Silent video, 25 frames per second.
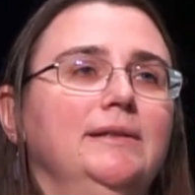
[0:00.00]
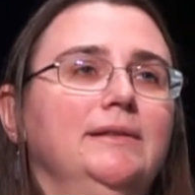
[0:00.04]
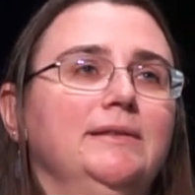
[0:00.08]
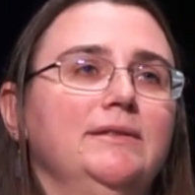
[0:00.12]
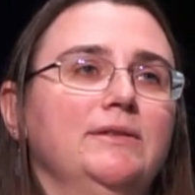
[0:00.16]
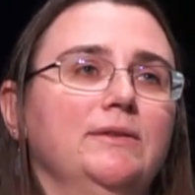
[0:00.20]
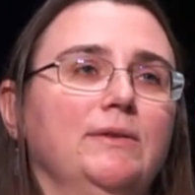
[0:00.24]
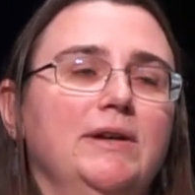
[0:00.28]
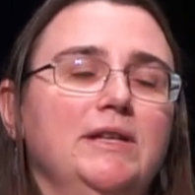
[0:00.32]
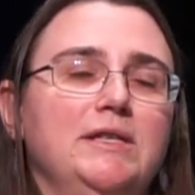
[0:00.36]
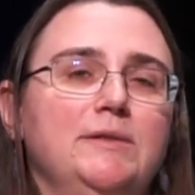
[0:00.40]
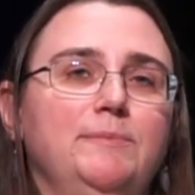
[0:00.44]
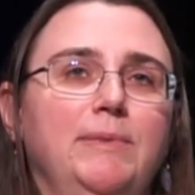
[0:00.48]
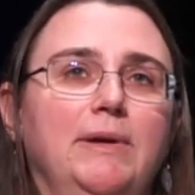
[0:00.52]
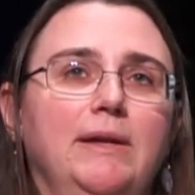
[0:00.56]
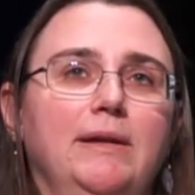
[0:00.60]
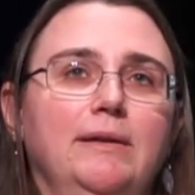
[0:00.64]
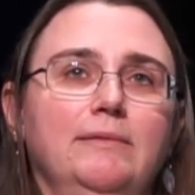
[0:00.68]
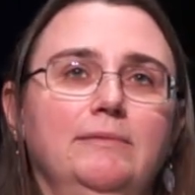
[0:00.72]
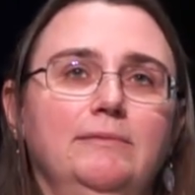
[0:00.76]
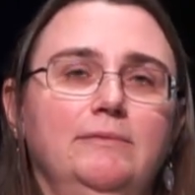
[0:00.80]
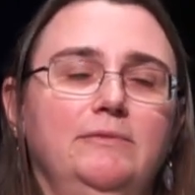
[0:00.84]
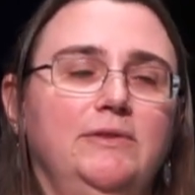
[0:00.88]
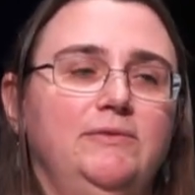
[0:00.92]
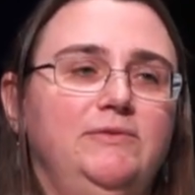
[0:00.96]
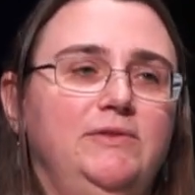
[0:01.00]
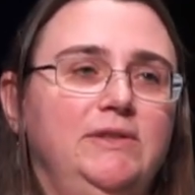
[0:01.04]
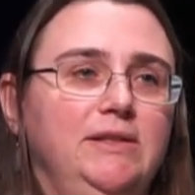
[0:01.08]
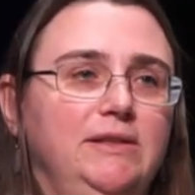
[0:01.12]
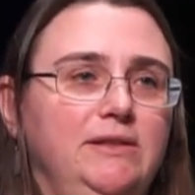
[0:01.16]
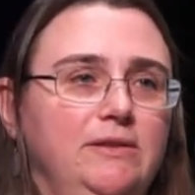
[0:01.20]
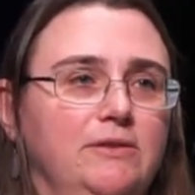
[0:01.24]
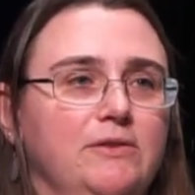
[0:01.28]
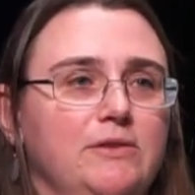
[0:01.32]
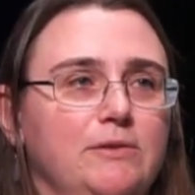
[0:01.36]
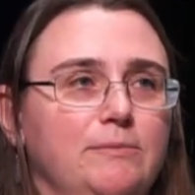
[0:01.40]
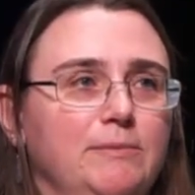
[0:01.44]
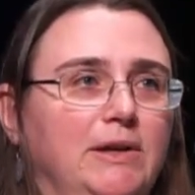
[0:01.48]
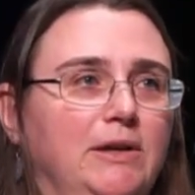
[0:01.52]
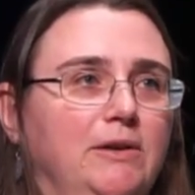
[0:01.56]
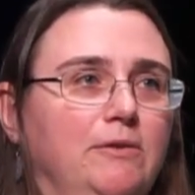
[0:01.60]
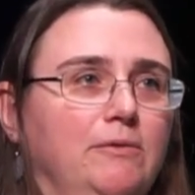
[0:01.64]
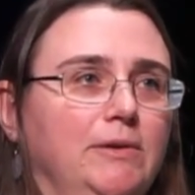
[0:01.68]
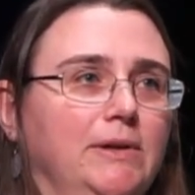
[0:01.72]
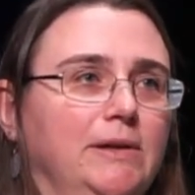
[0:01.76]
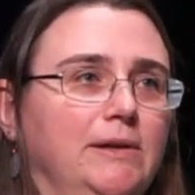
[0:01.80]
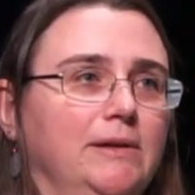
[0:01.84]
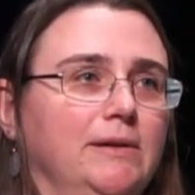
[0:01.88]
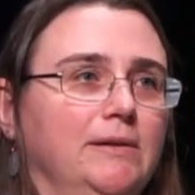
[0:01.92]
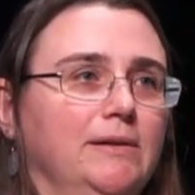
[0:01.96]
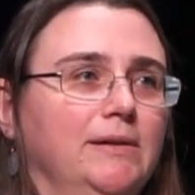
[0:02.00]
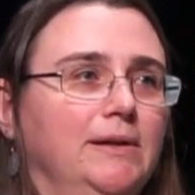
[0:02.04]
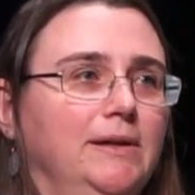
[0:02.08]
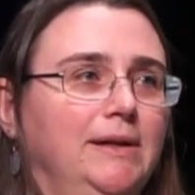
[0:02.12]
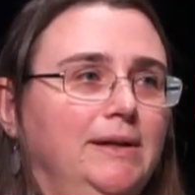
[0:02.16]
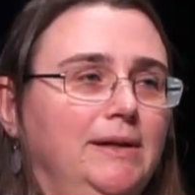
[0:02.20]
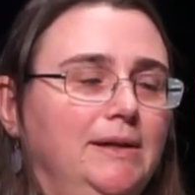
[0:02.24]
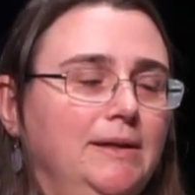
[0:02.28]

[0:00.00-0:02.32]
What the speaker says: So I spent 15 years of my career,